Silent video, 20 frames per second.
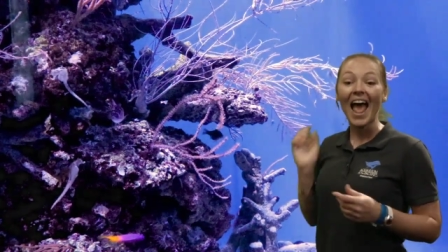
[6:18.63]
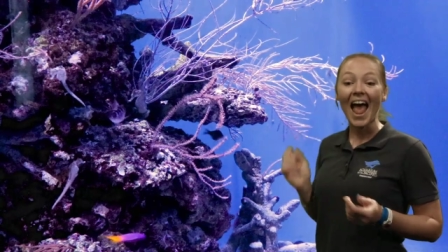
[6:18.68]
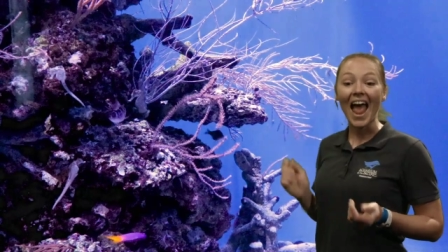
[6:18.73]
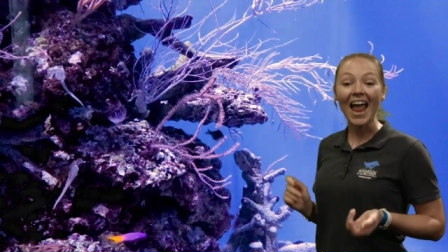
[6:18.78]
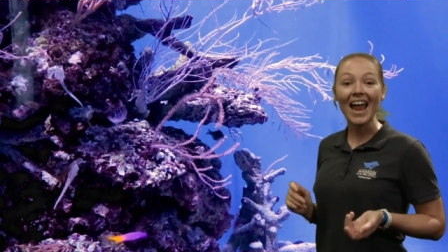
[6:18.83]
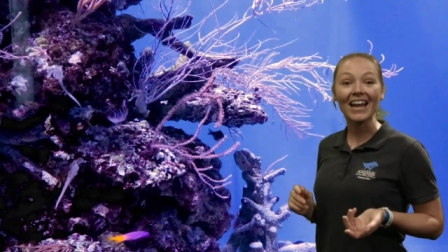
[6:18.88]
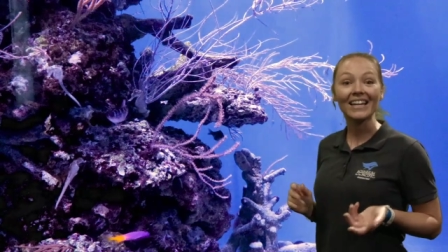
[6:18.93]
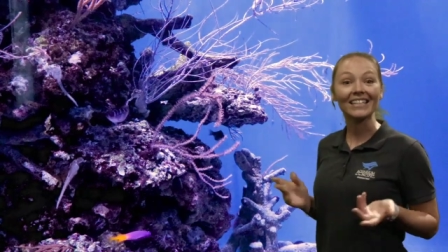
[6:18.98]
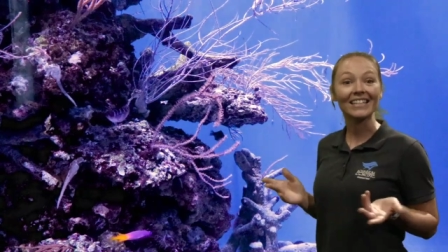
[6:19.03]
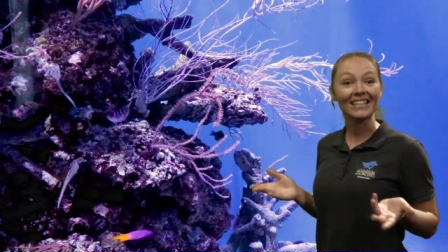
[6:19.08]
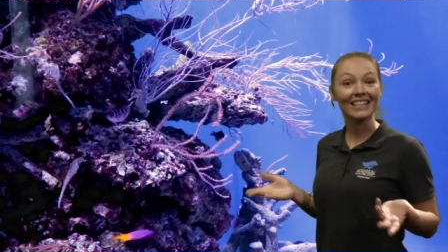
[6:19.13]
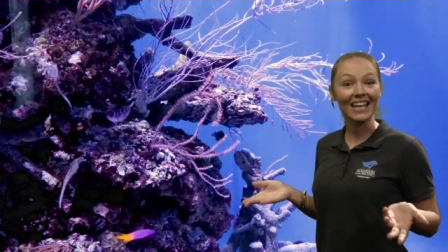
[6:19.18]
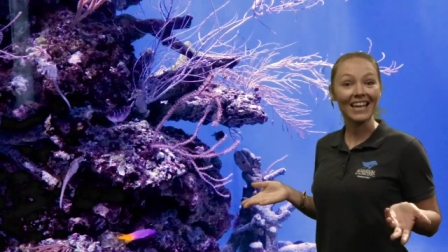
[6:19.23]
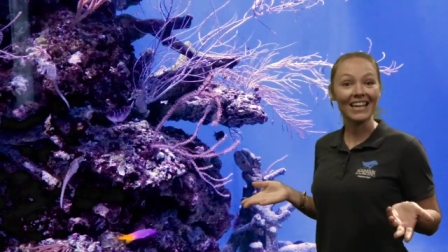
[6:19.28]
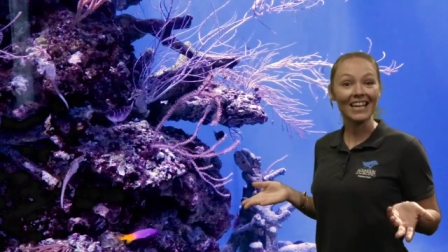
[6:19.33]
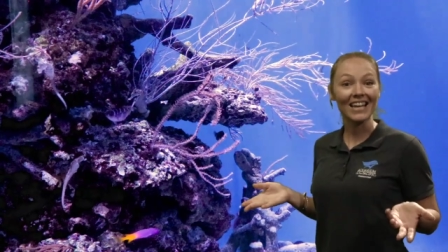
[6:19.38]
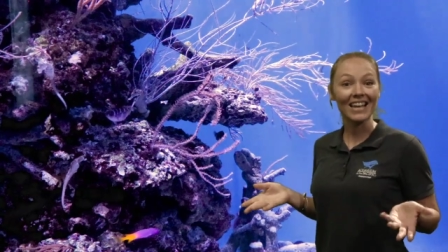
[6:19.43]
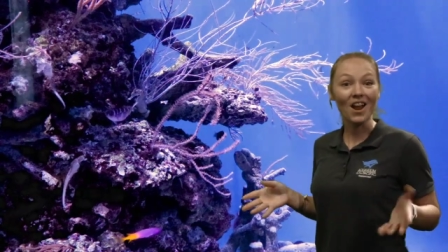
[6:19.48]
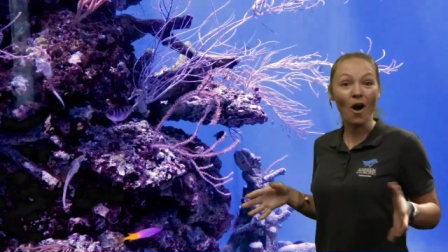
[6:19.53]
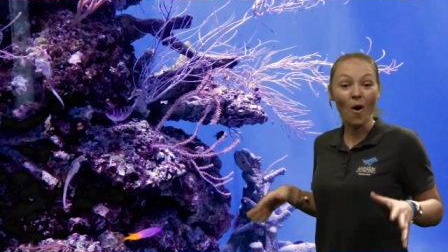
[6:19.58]
And they
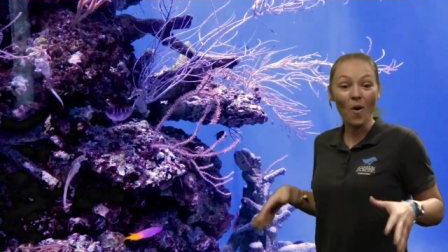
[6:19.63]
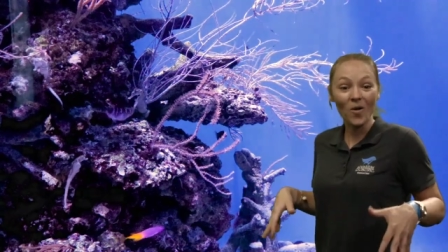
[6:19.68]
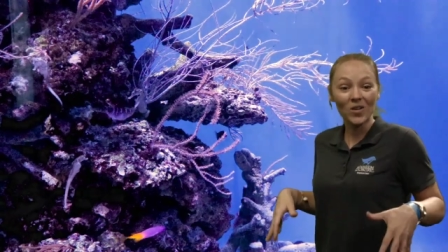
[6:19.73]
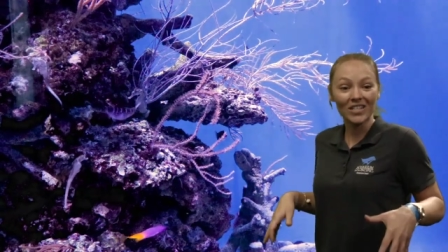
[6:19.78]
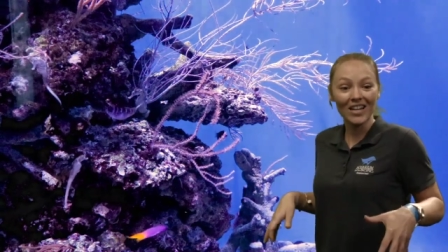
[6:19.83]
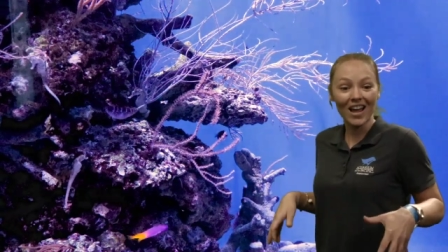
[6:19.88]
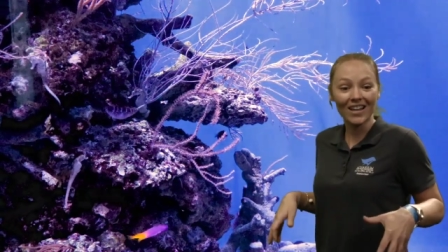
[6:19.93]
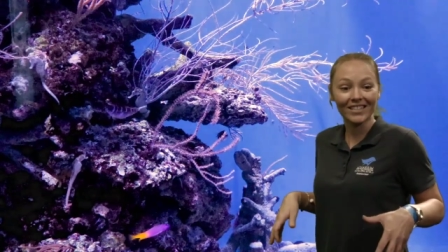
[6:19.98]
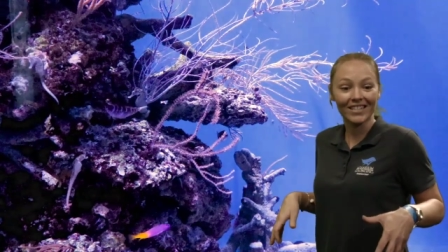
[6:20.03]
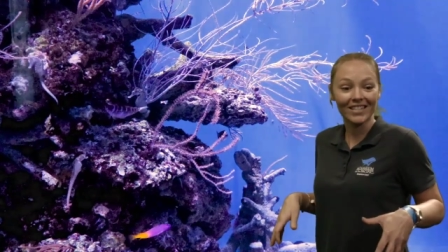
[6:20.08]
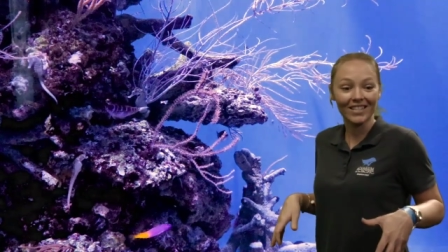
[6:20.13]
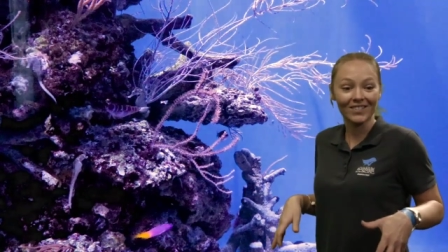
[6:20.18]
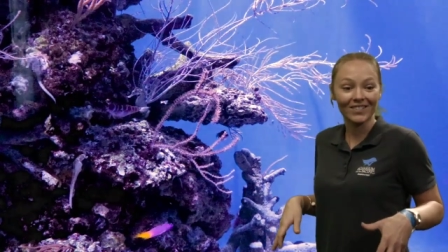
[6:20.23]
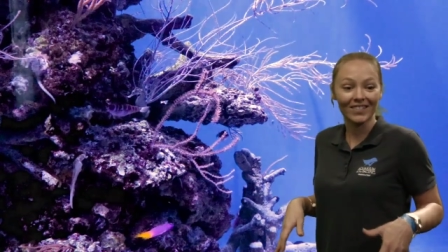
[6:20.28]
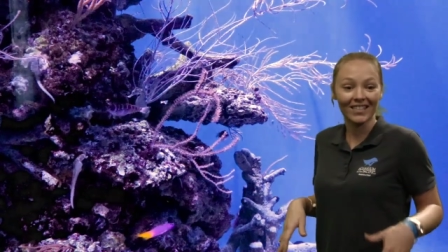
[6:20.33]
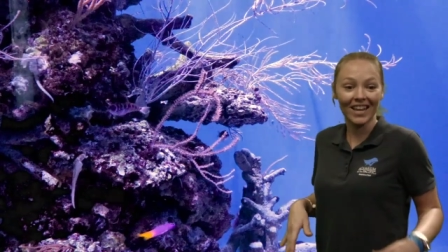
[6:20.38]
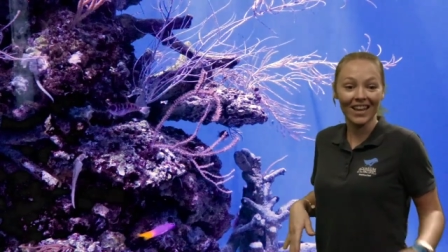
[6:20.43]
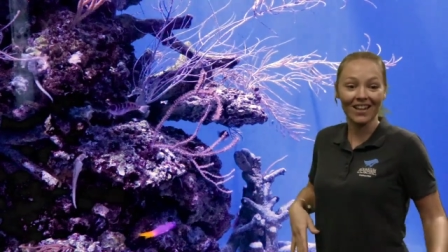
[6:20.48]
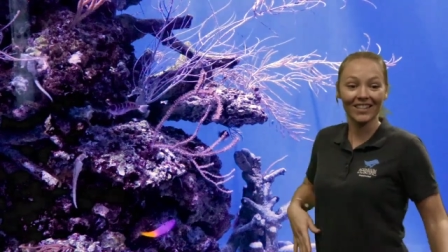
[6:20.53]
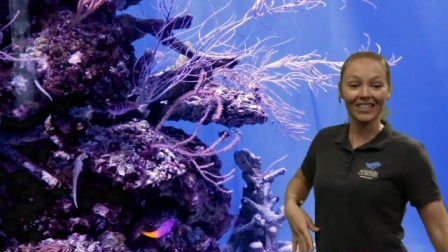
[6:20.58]
can hold on to those
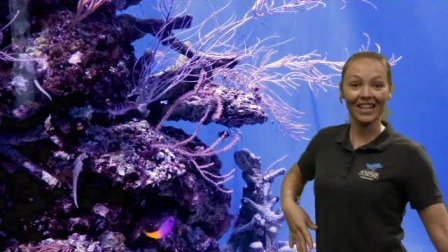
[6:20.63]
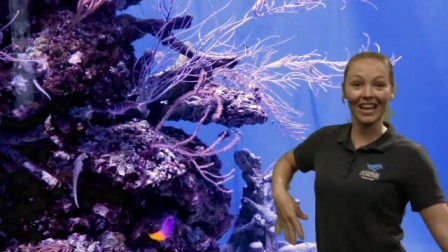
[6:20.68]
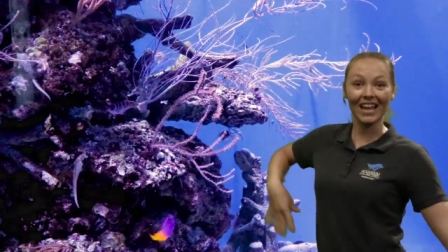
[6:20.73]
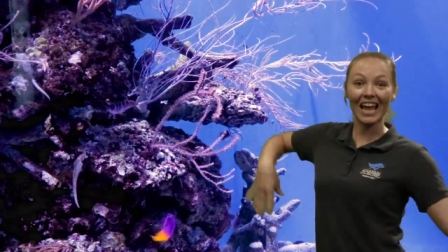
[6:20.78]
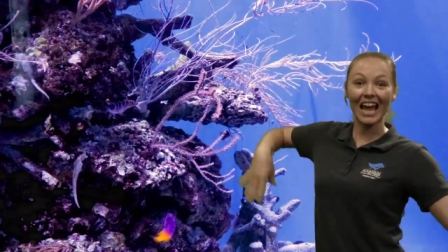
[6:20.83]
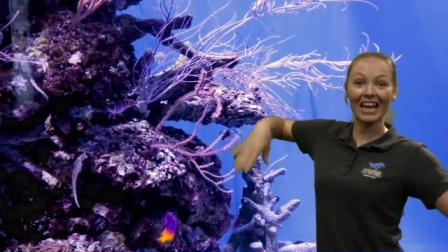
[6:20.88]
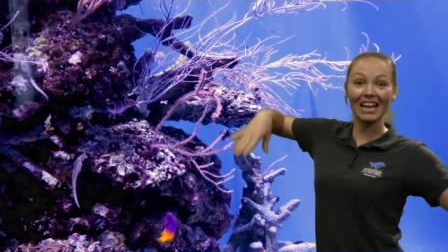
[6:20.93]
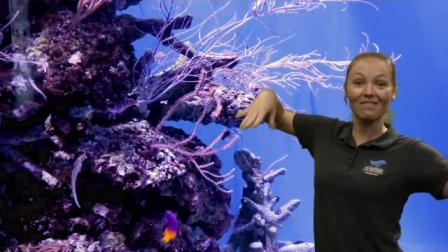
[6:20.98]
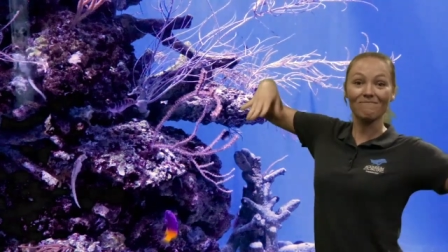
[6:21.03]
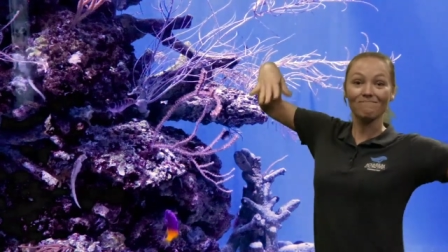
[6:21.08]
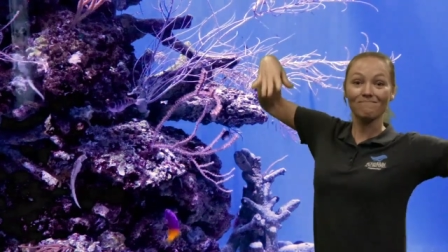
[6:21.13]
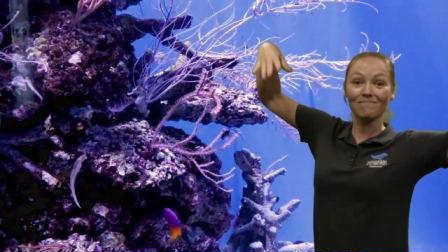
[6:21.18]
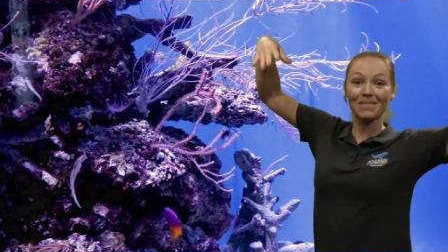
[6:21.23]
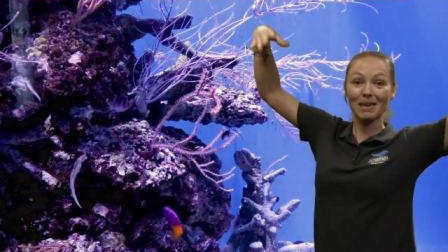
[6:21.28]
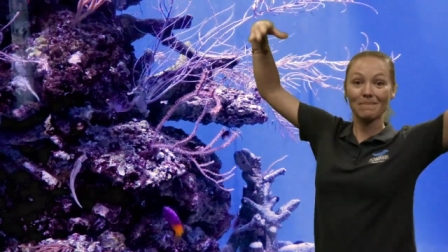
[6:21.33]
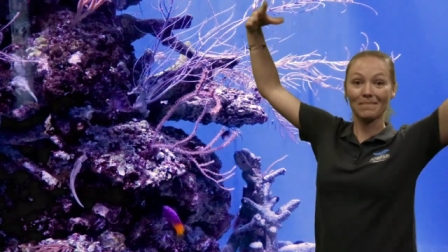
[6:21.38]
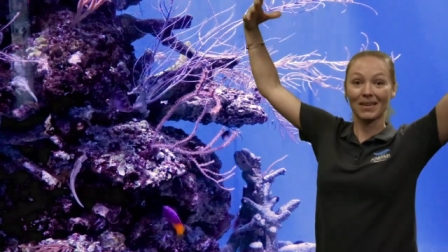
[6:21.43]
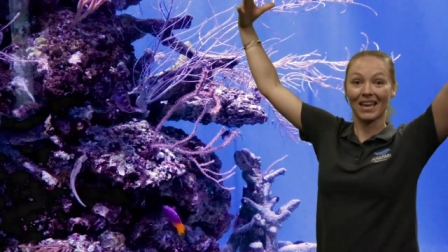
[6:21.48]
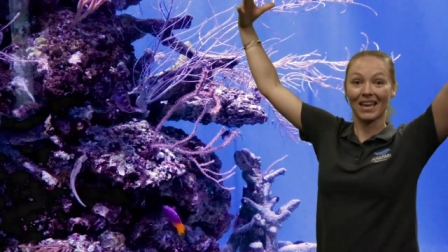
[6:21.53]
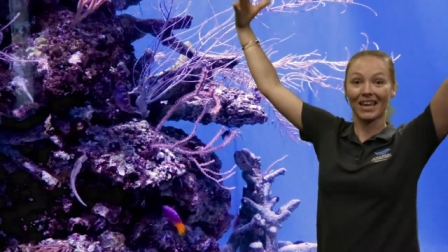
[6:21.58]
tails and kind of
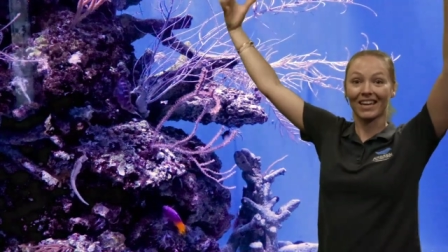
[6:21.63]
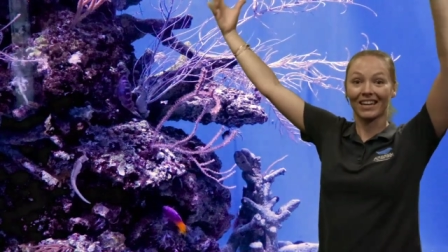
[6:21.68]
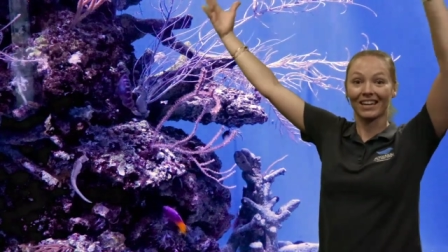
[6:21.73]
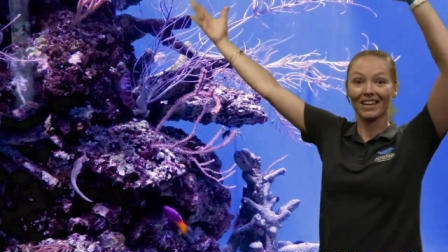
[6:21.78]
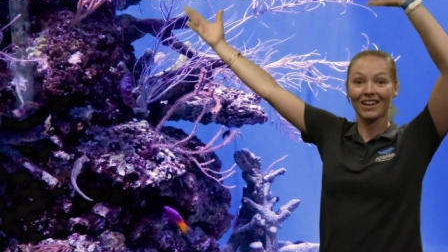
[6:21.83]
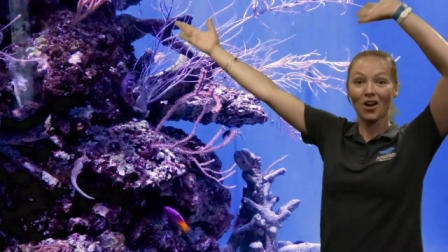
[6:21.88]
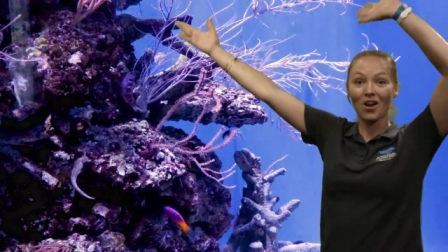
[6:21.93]
mimic